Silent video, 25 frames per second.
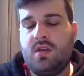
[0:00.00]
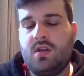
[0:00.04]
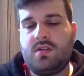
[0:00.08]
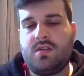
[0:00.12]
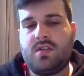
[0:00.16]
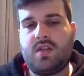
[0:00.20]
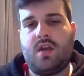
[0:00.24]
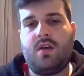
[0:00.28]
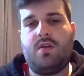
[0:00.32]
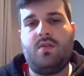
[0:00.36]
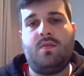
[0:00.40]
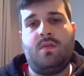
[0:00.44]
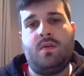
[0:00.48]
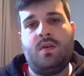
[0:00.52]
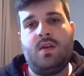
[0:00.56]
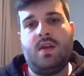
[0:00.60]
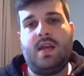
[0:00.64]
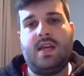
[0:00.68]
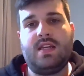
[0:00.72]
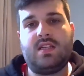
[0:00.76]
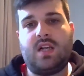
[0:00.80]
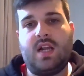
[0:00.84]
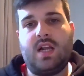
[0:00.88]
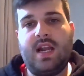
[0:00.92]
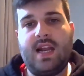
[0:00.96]
So
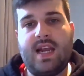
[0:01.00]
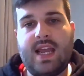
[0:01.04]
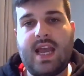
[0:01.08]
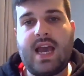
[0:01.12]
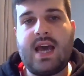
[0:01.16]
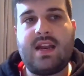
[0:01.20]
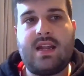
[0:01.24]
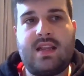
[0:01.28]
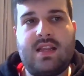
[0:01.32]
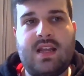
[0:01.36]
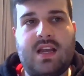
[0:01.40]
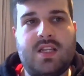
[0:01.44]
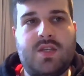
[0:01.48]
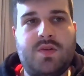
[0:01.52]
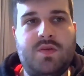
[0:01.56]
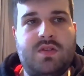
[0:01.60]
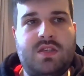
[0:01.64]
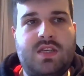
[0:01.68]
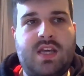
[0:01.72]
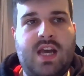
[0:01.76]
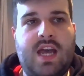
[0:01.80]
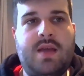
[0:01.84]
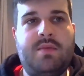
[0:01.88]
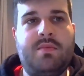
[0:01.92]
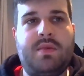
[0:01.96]
he's clearly added that to his
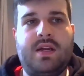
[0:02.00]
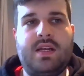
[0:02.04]
game,